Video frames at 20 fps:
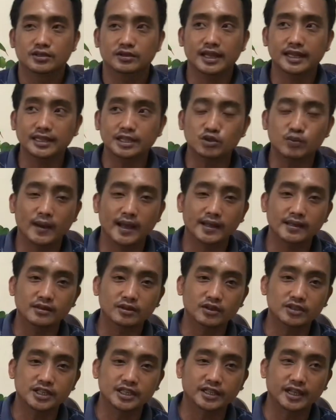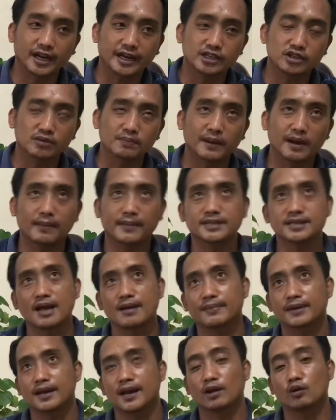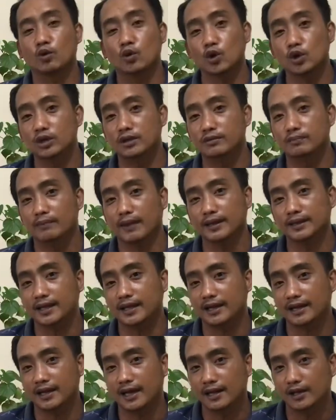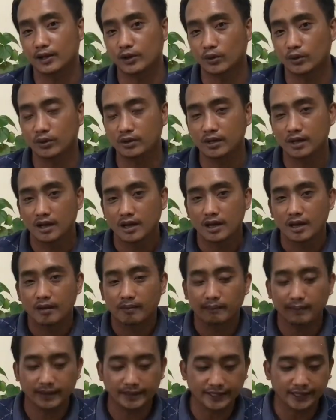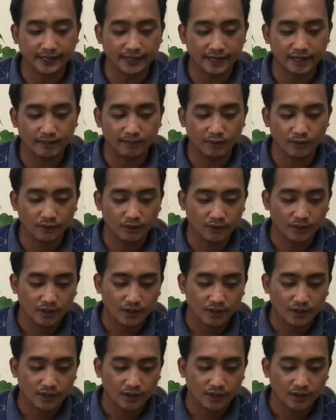that is one consideration para masabi na good material yung material mo.